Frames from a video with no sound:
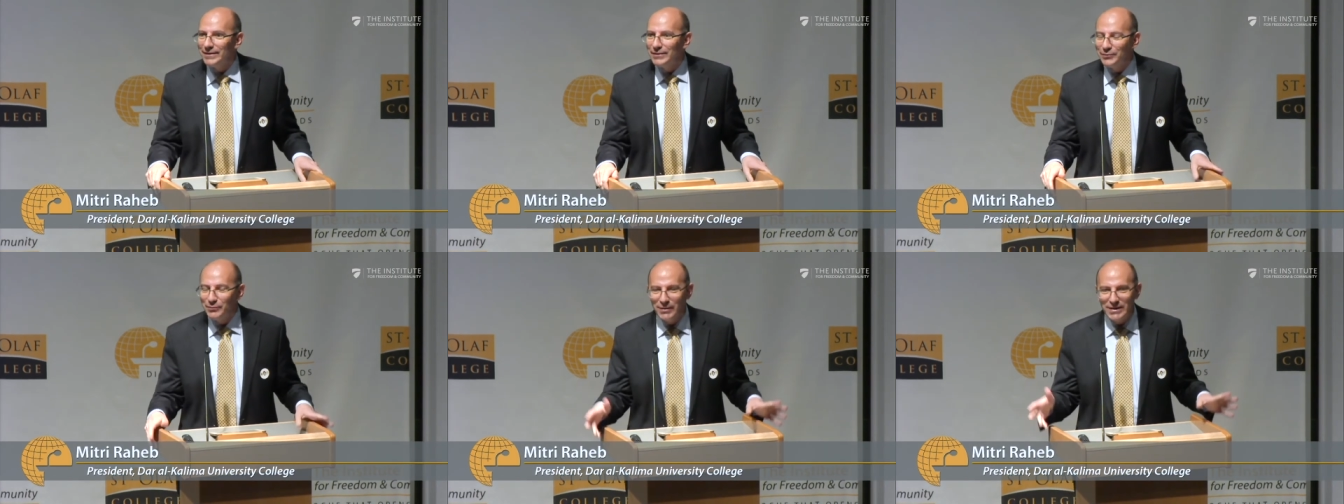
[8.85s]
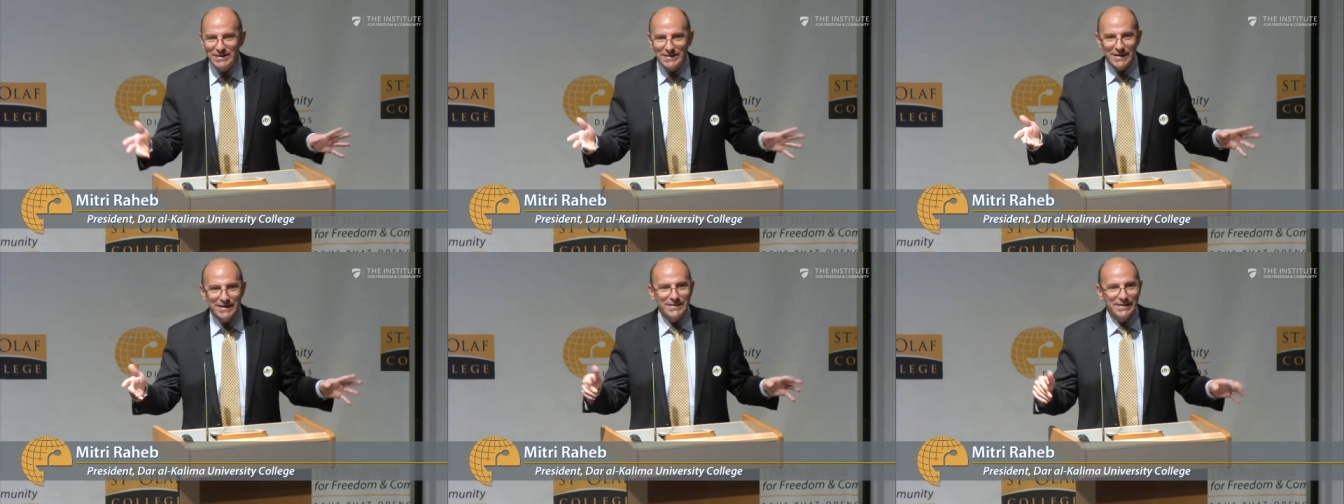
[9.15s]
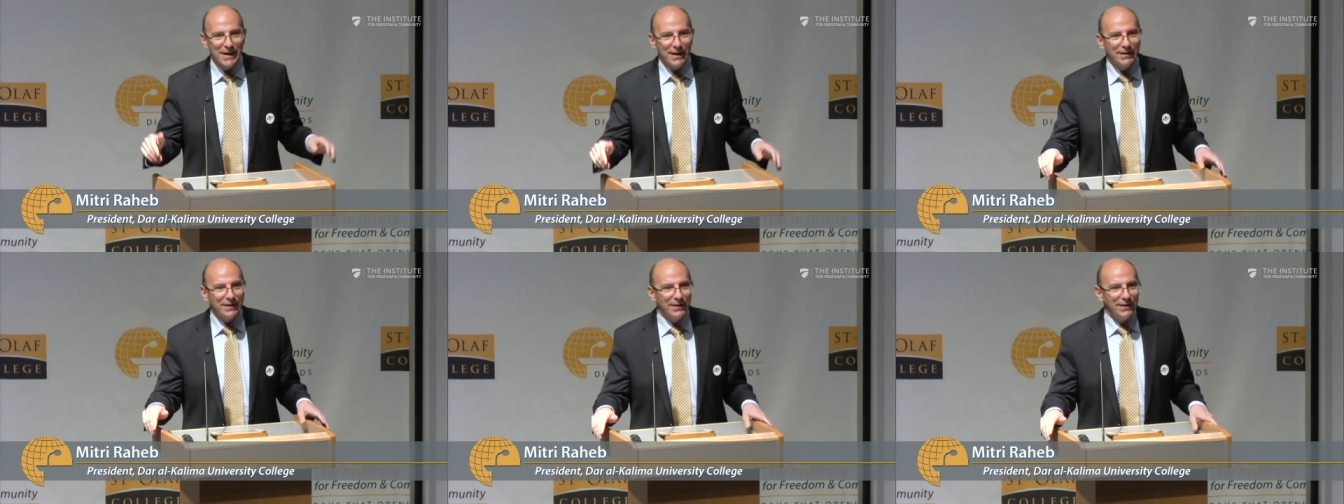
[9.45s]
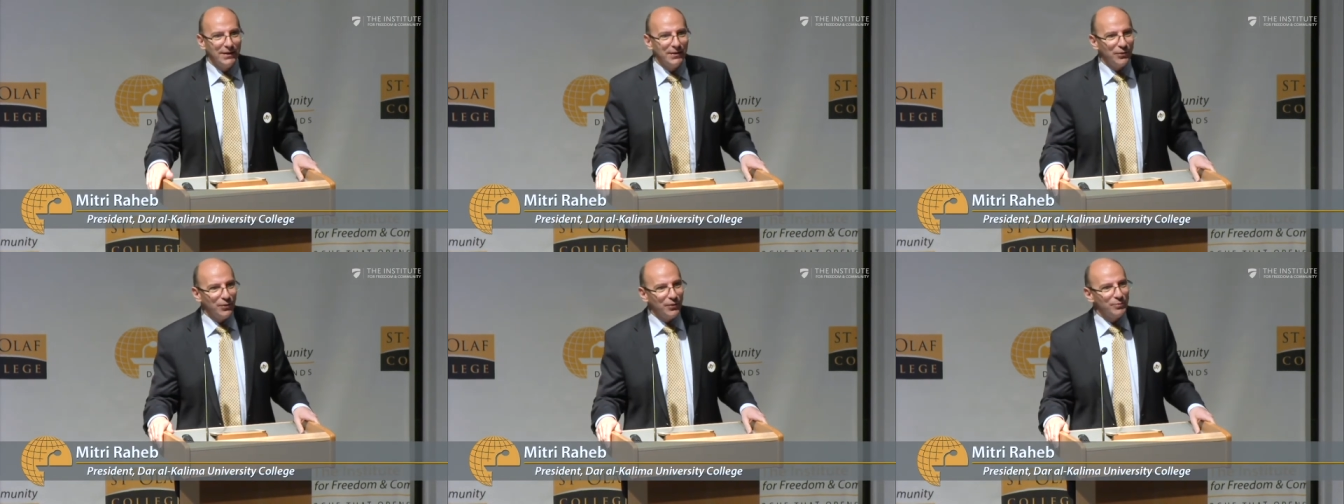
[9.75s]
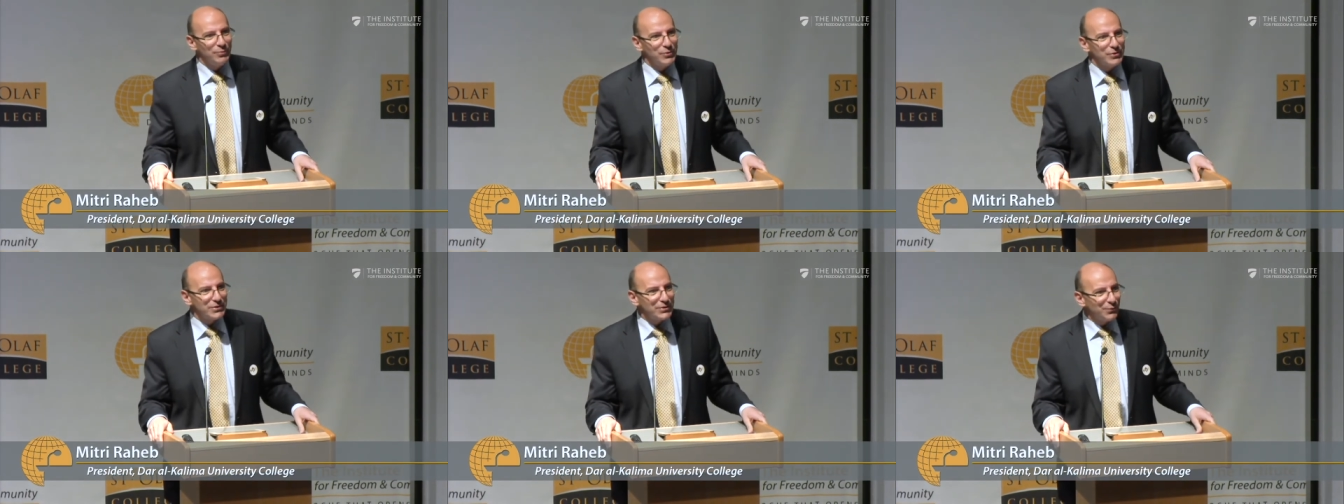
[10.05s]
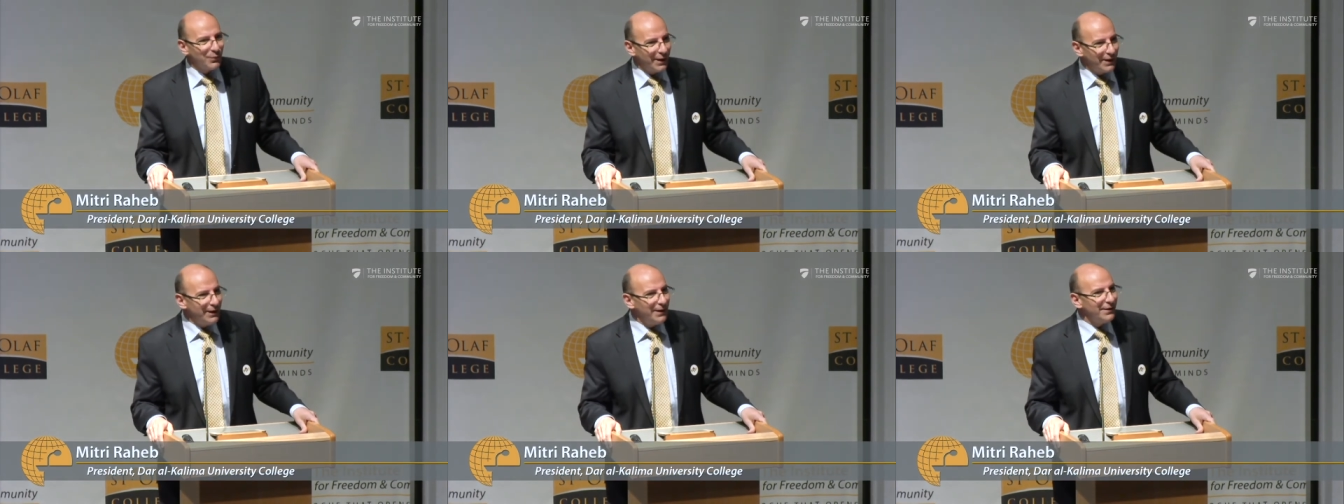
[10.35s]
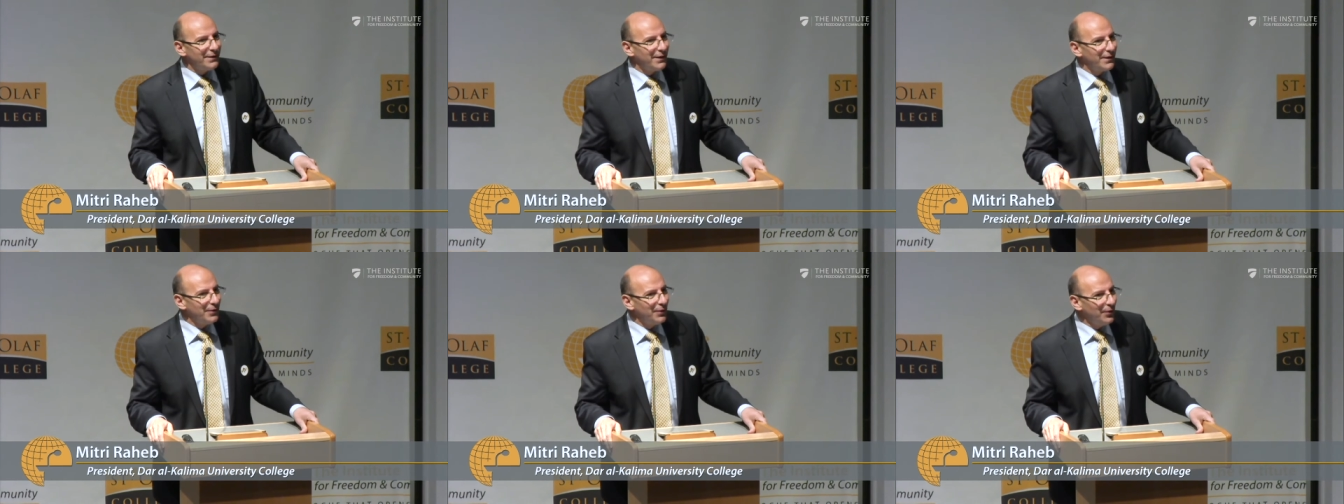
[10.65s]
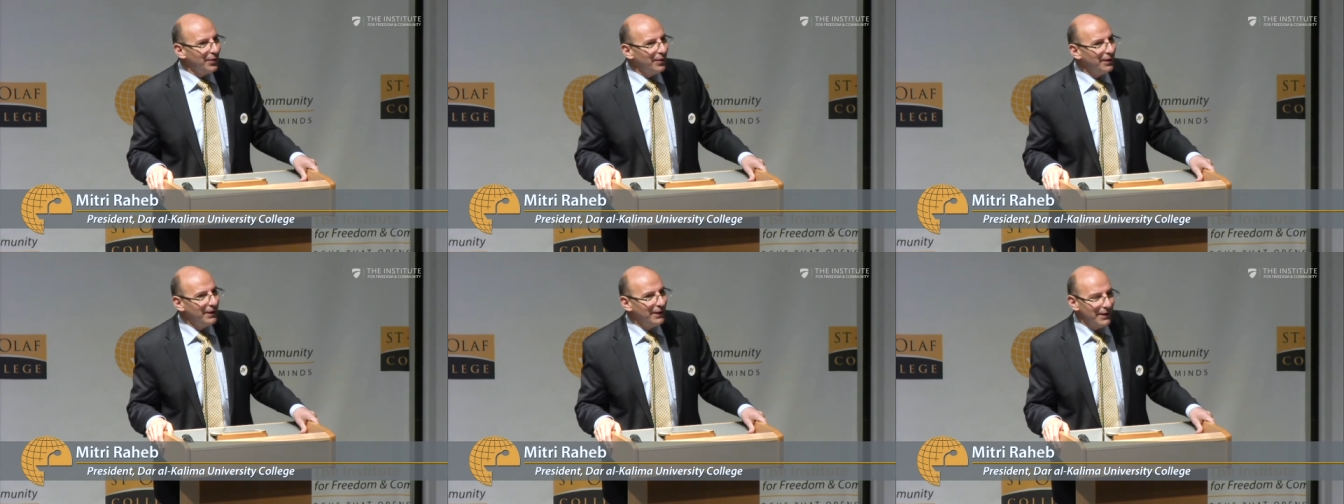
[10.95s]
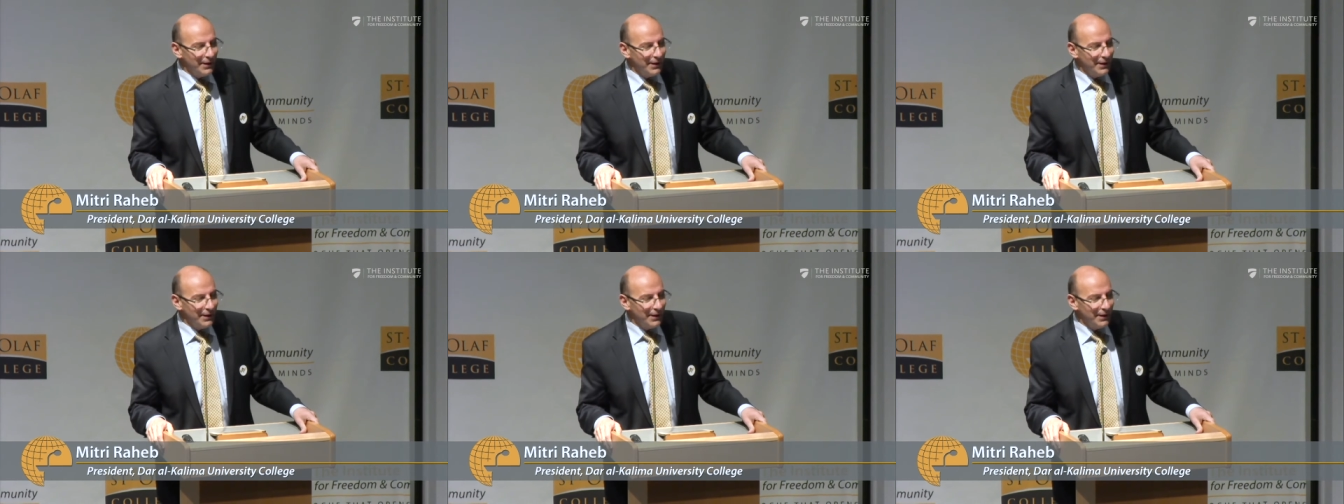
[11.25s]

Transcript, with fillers: It was exactly almost one year ago